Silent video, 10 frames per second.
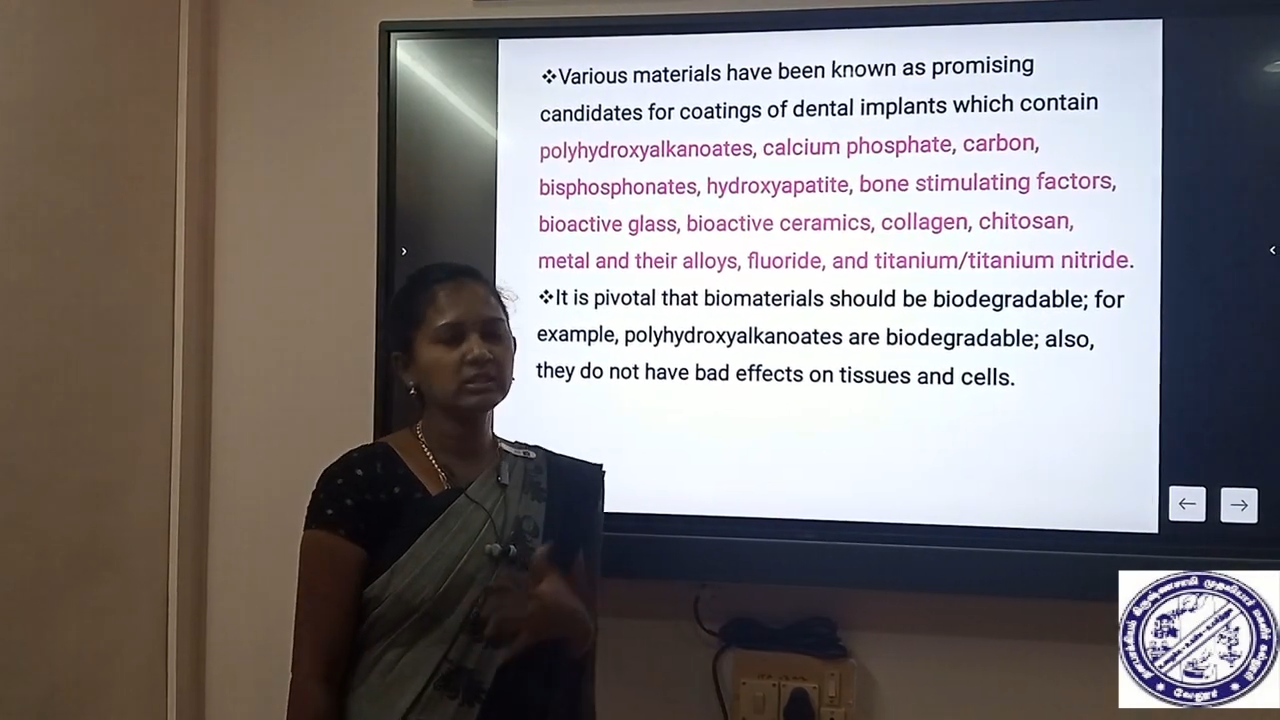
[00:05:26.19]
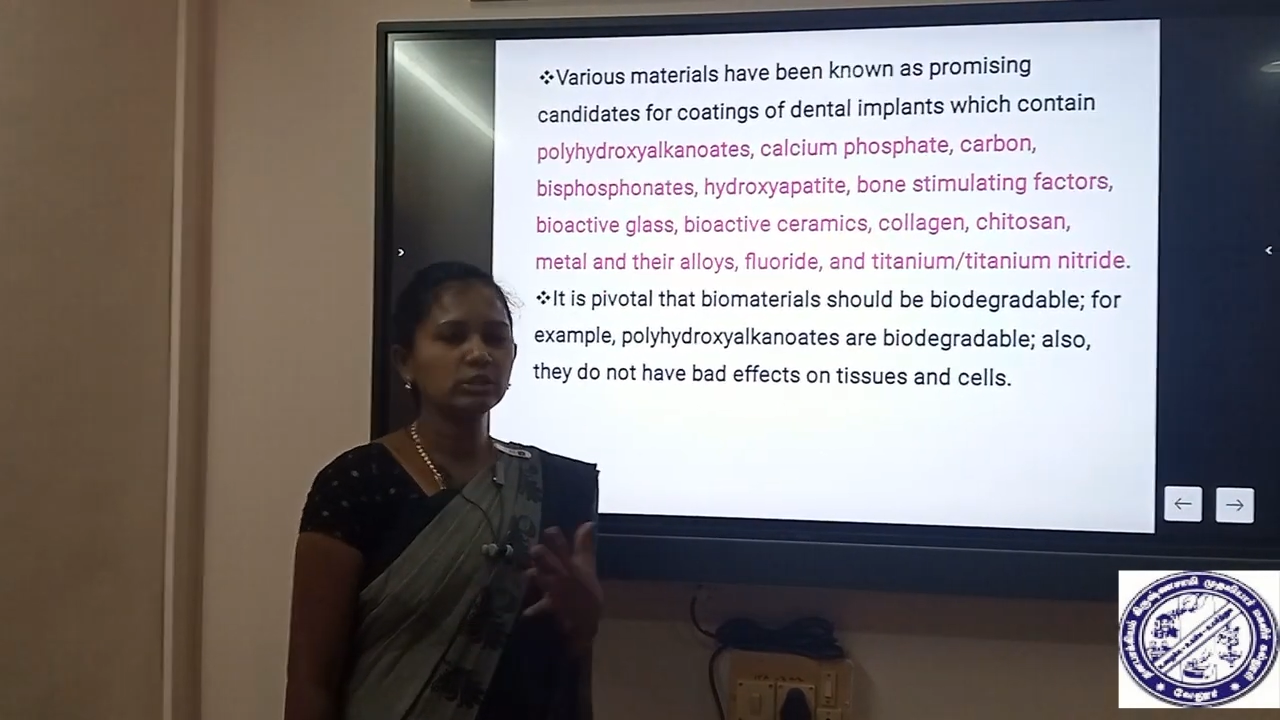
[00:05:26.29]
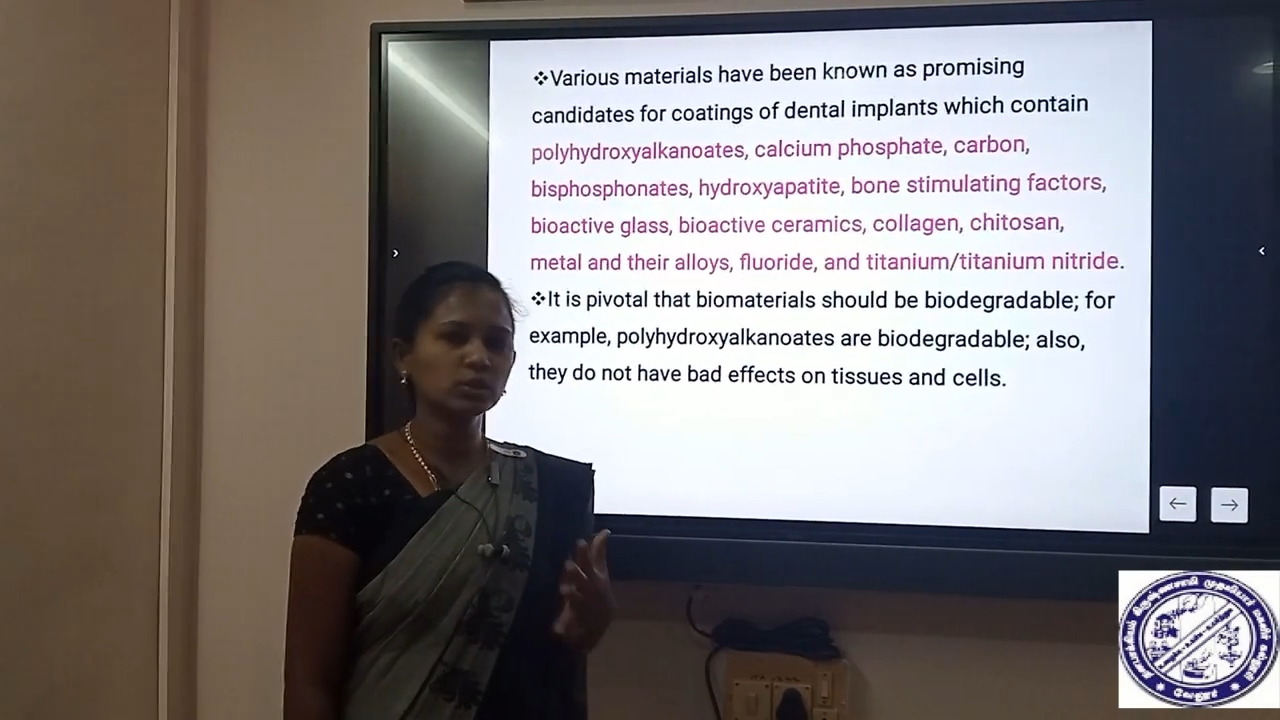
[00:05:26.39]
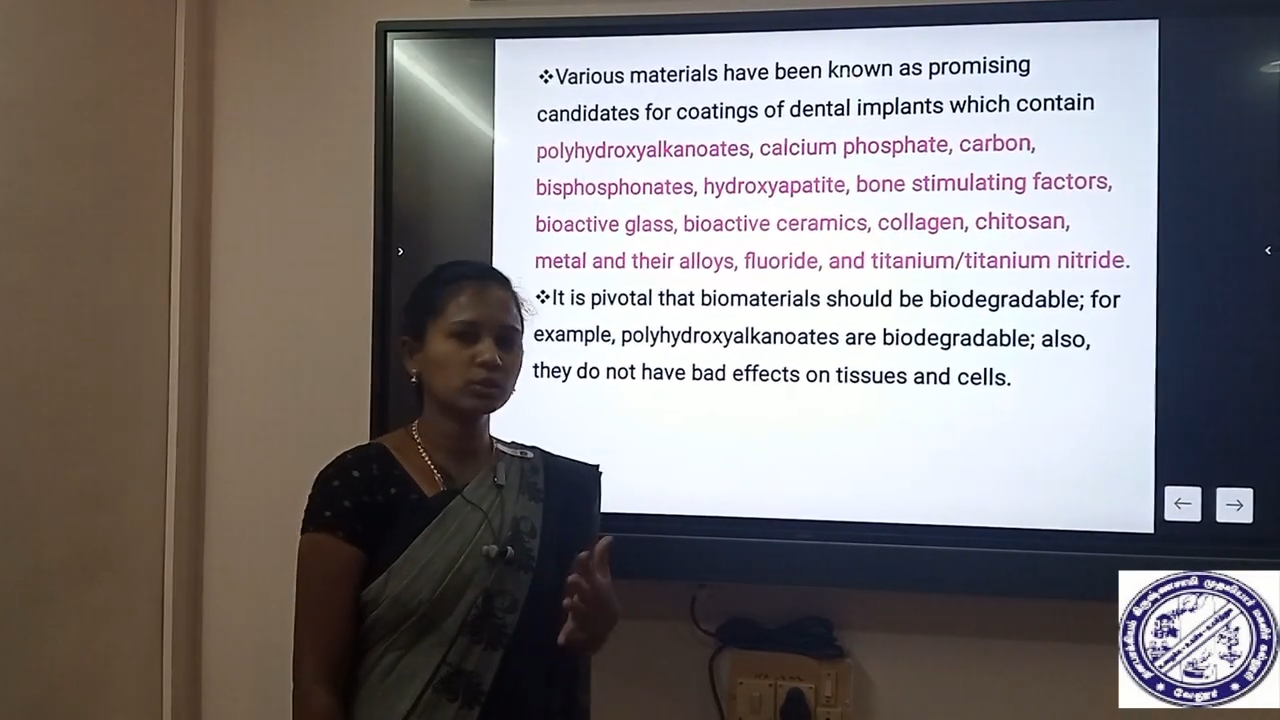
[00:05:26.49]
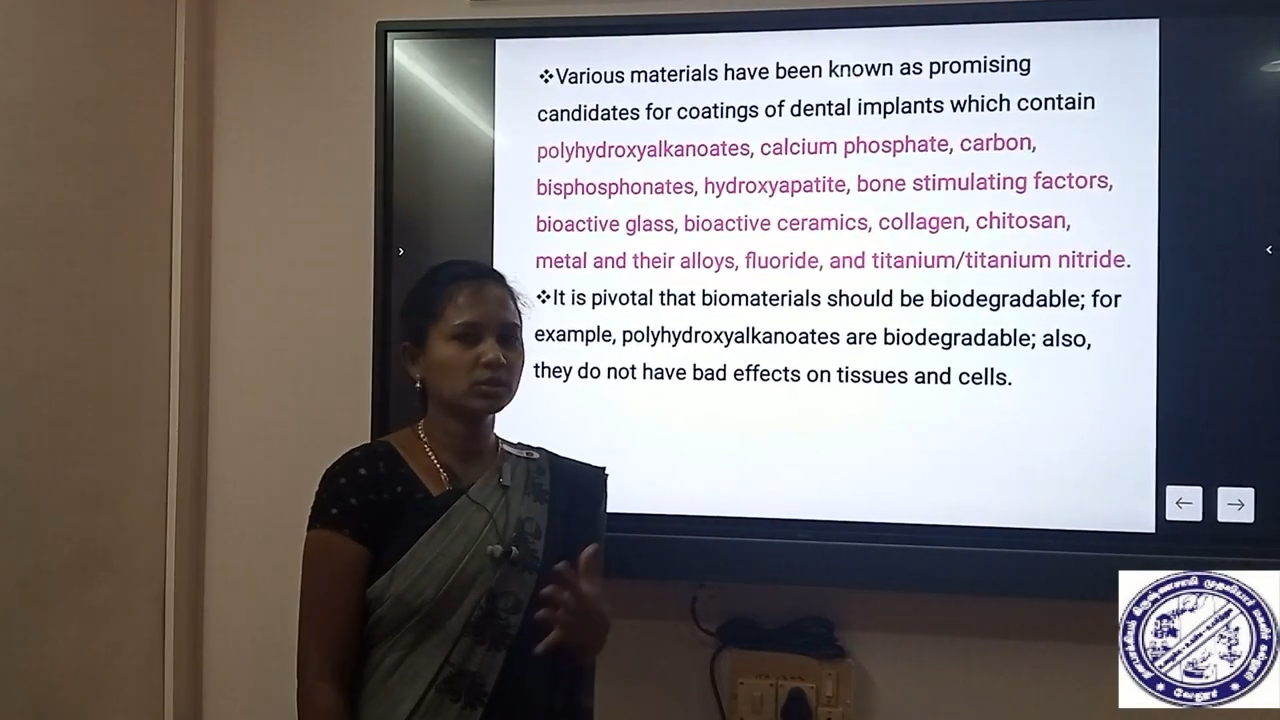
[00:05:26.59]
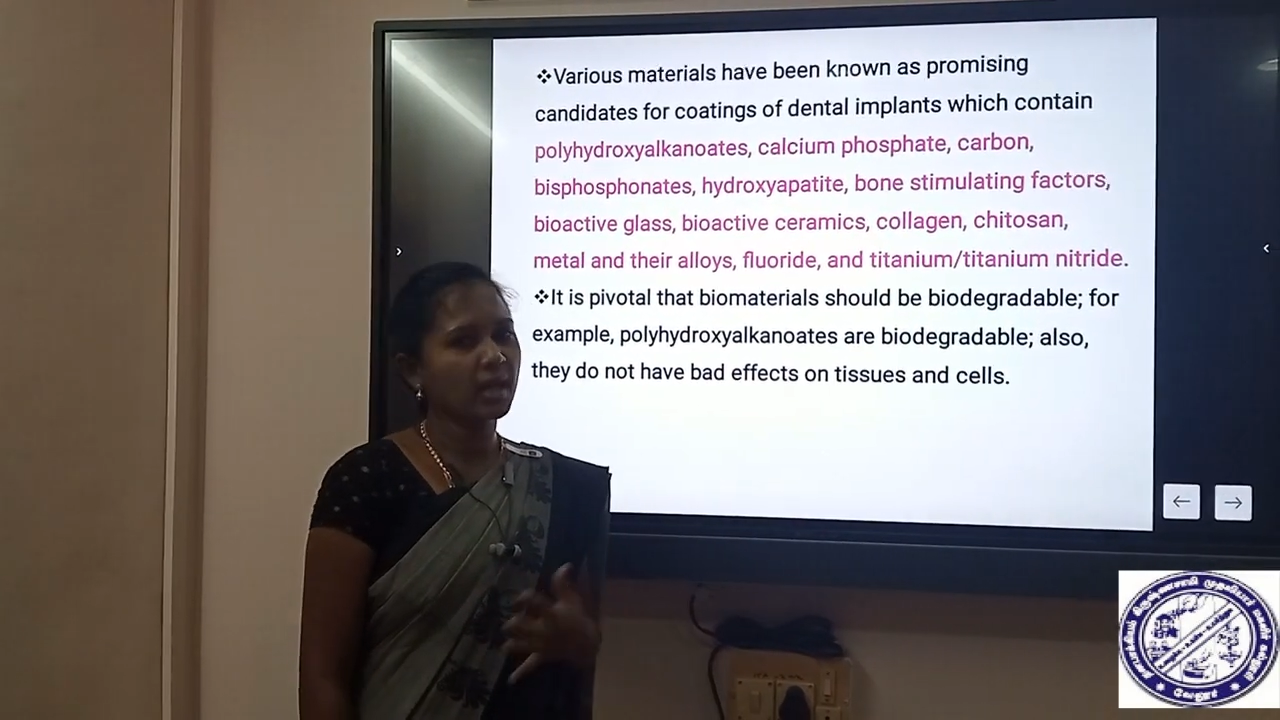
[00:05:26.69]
tissues